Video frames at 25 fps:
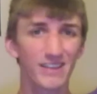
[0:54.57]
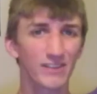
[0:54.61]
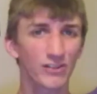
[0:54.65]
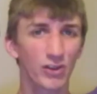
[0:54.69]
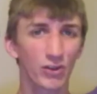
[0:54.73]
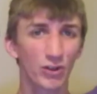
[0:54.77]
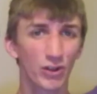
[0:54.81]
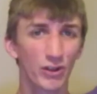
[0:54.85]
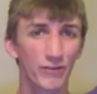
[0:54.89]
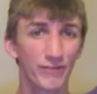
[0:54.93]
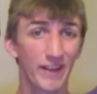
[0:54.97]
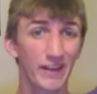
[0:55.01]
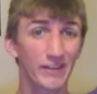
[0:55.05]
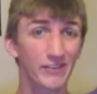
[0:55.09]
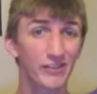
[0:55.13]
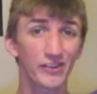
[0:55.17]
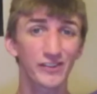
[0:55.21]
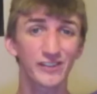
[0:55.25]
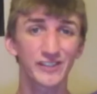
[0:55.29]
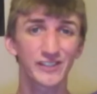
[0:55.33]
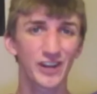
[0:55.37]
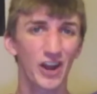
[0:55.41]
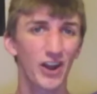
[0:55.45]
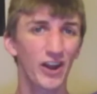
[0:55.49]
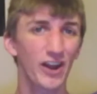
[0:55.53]
this whole adventure
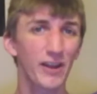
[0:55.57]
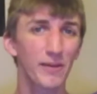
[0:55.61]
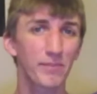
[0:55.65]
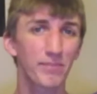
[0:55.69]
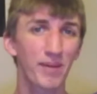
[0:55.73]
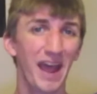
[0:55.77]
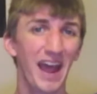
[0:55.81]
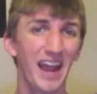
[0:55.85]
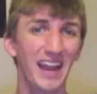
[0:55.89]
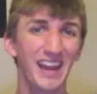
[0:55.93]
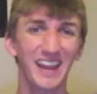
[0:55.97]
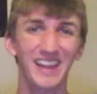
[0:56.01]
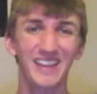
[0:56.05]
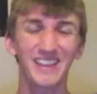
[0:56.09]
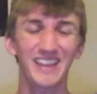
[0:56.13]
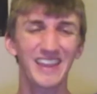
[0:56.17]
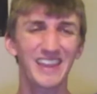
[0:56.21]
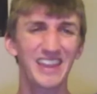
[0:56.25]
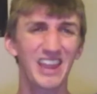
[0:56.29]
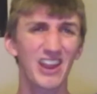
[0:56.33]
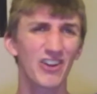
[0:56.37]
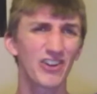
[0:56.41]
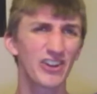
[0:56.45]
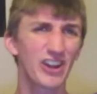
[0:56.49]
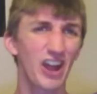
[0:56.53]
started back in the
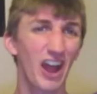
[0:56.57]
year